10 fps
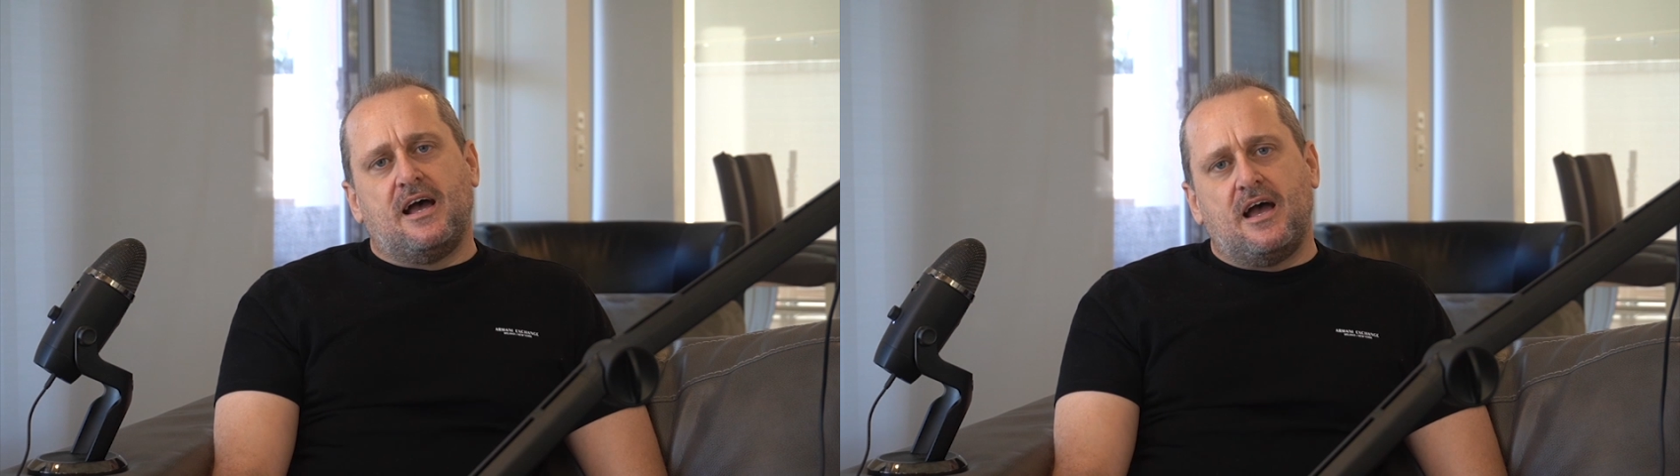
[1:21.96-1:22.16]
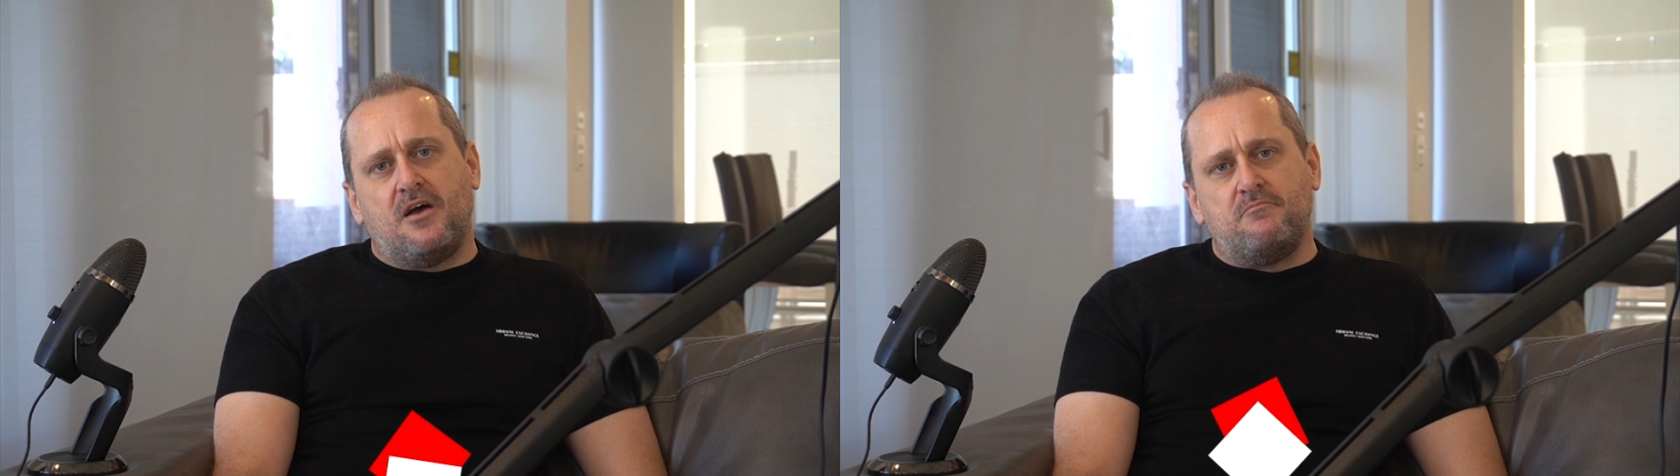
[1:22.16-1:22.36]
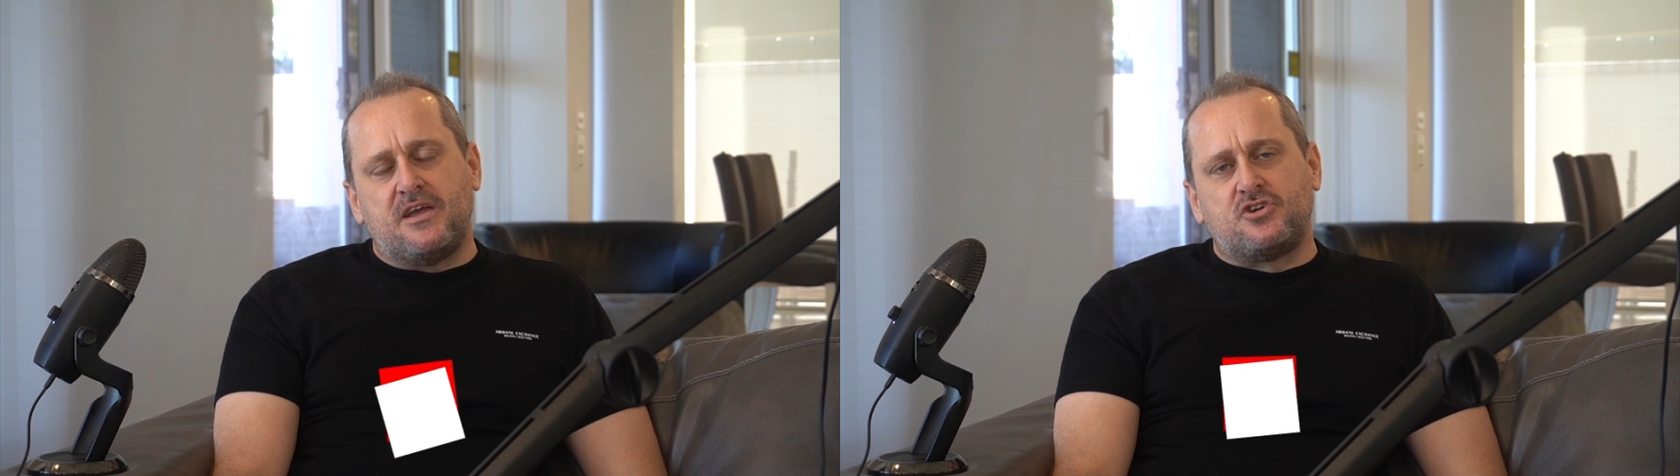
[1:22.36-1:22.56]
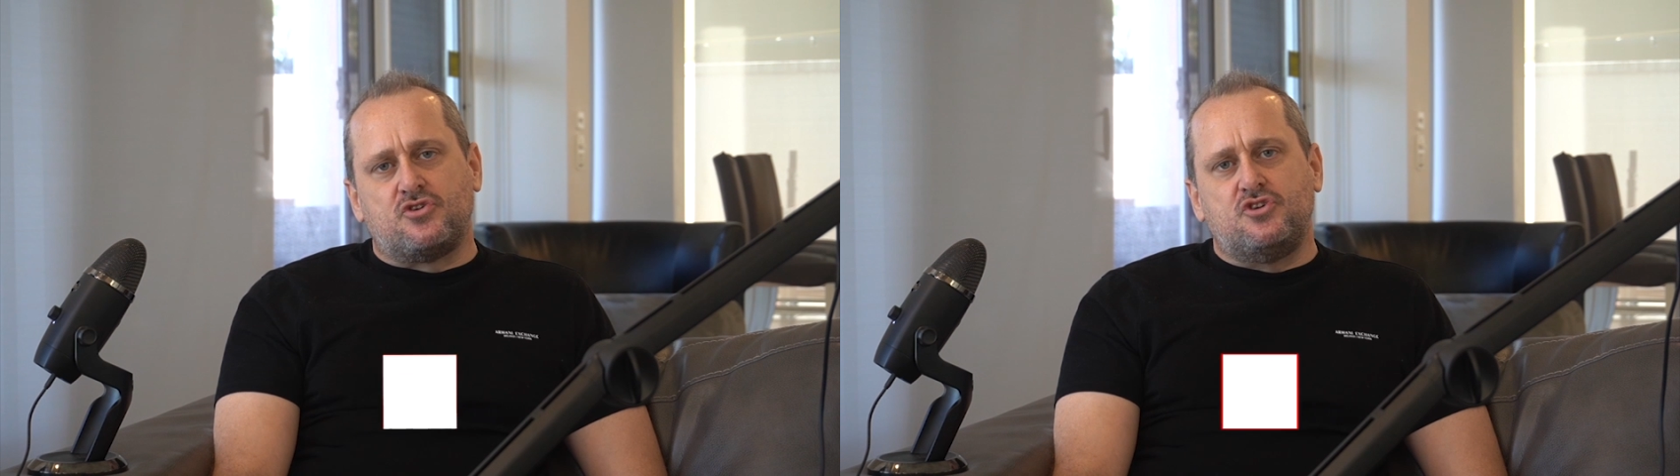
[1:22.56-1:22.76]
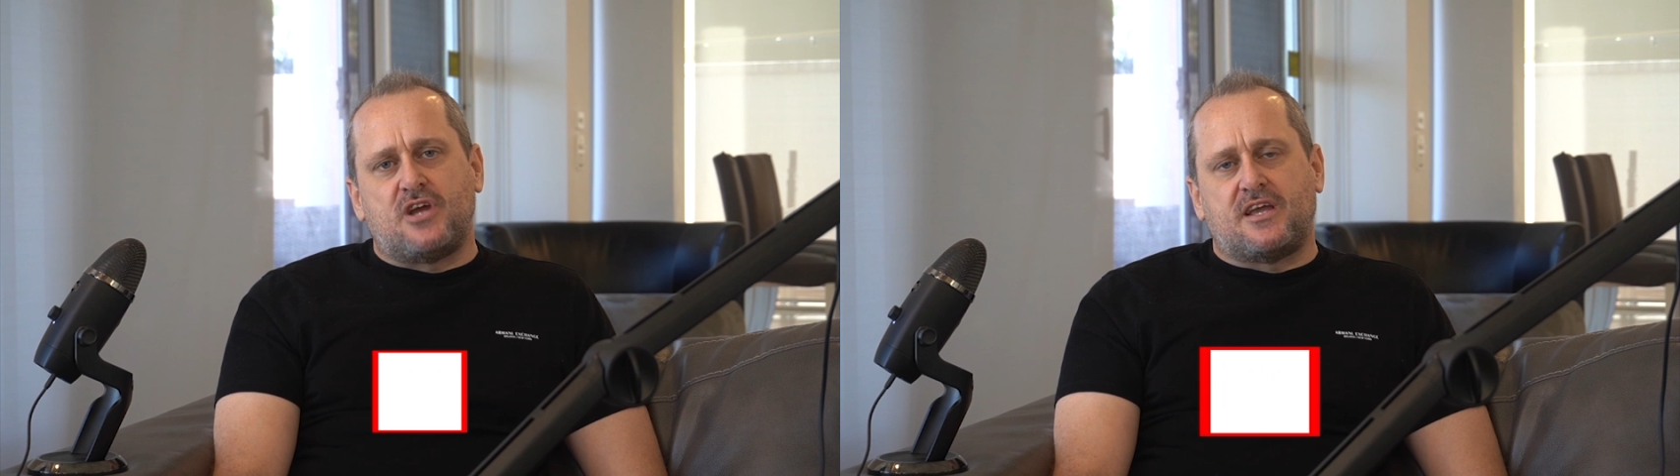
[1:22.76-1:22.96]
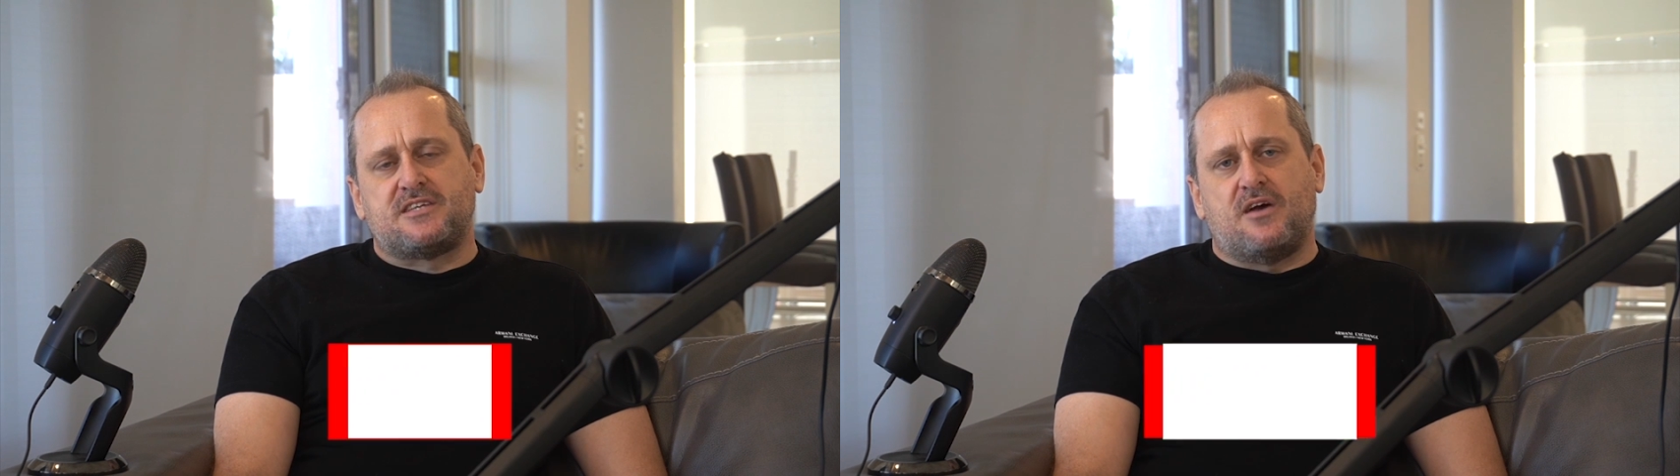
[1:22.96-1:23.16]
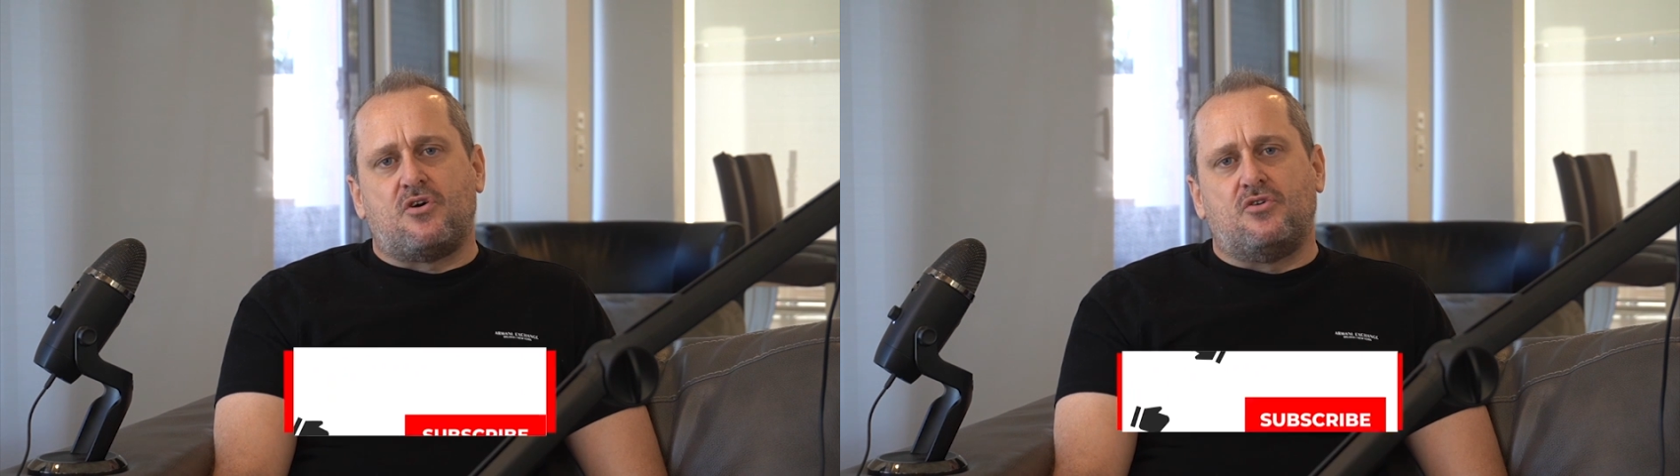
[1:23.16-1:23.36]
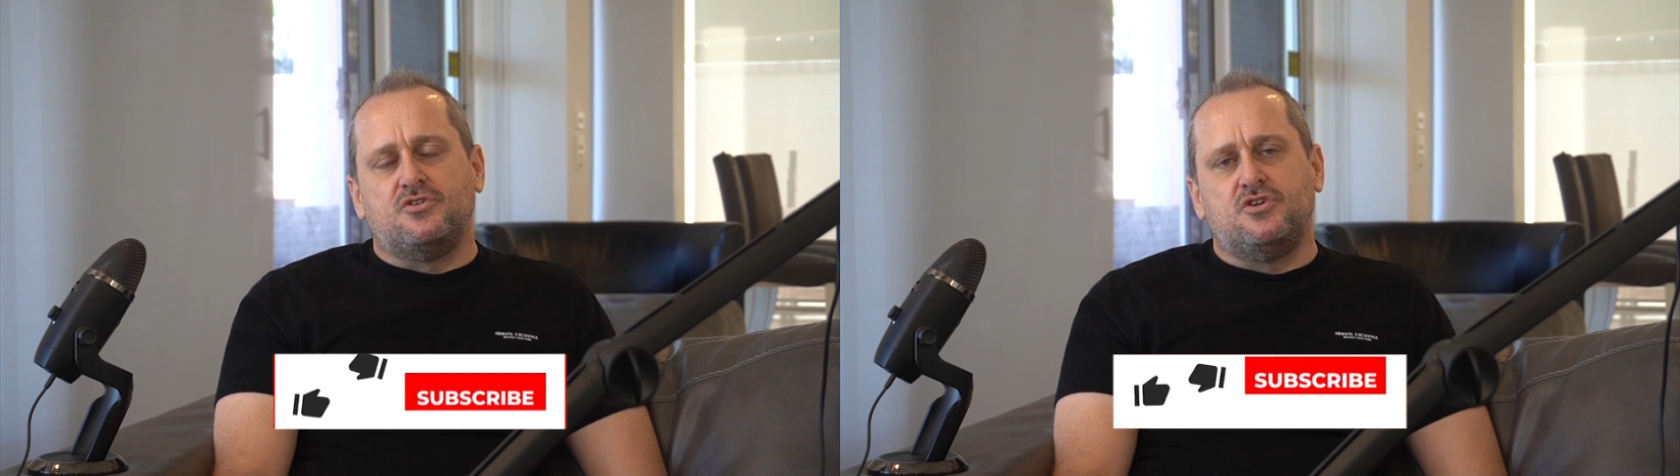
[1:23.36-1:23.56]
make sure you check us
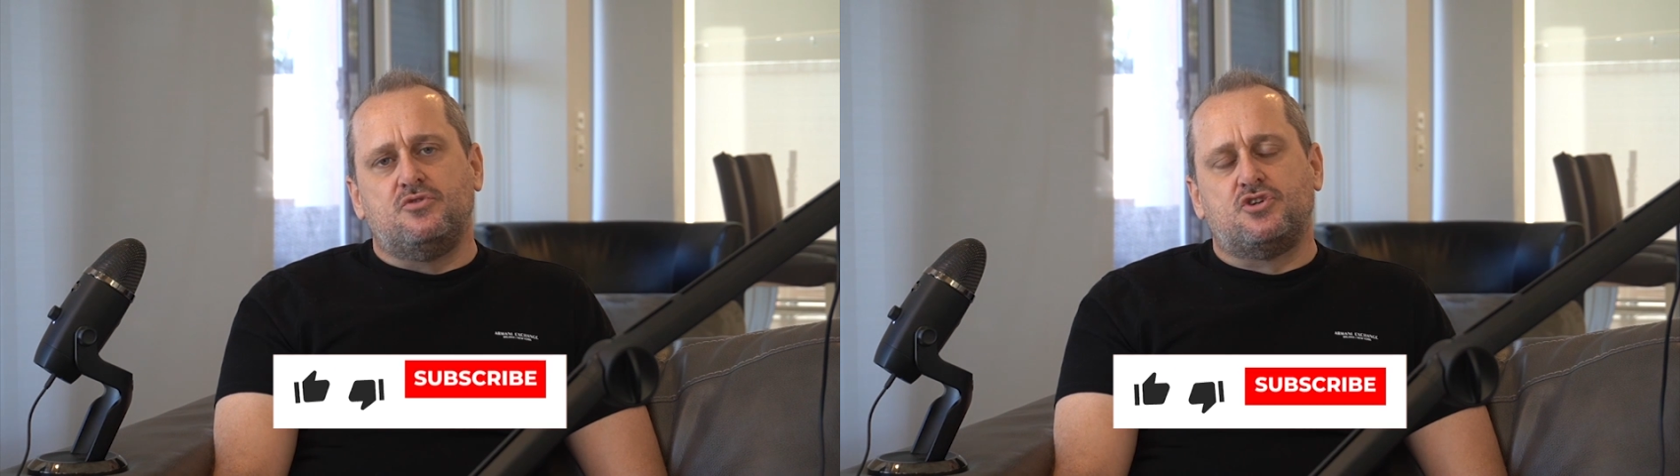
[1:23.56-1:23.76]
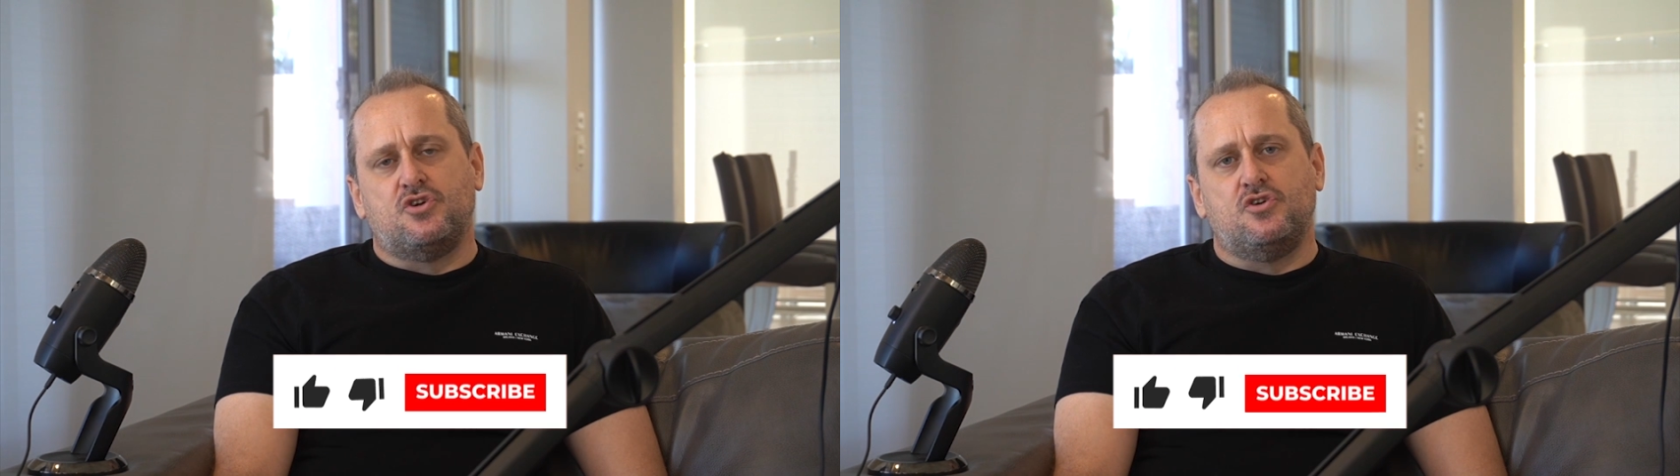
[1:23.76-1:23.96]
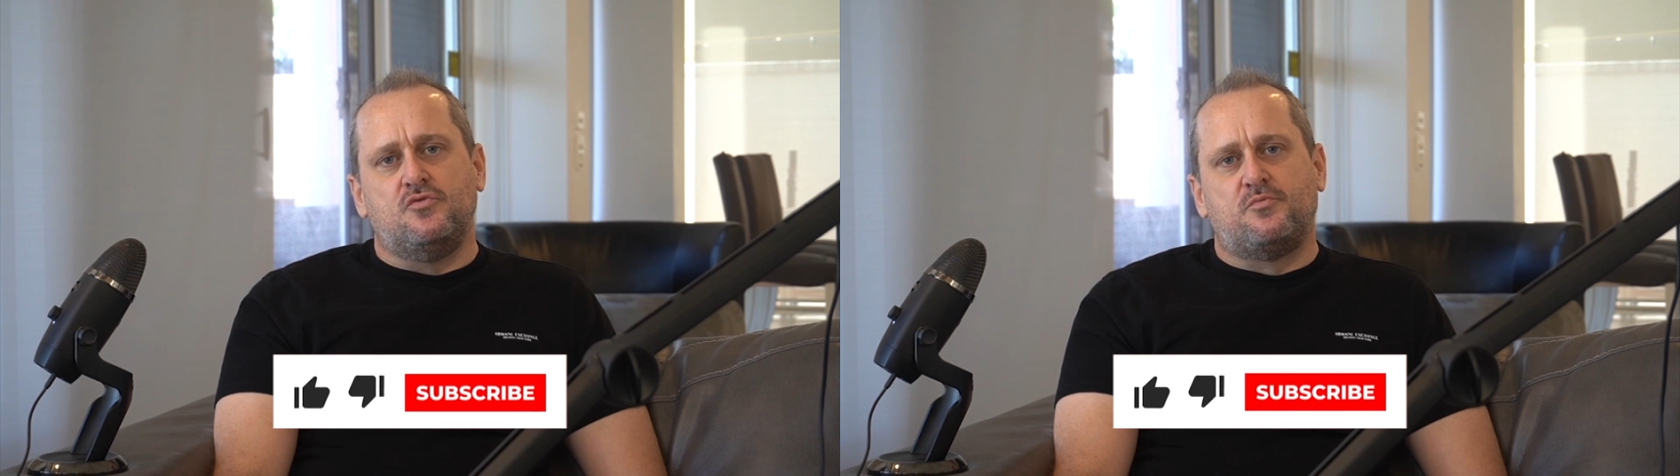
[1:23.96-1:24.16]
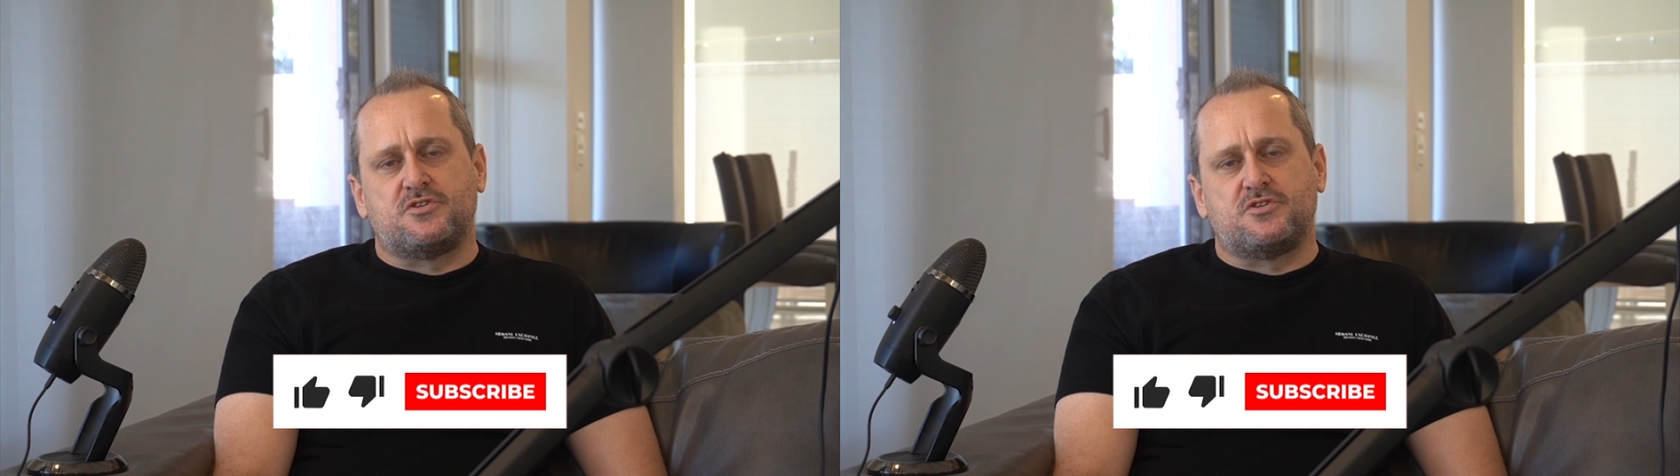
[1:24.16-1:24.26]
out on YouTube,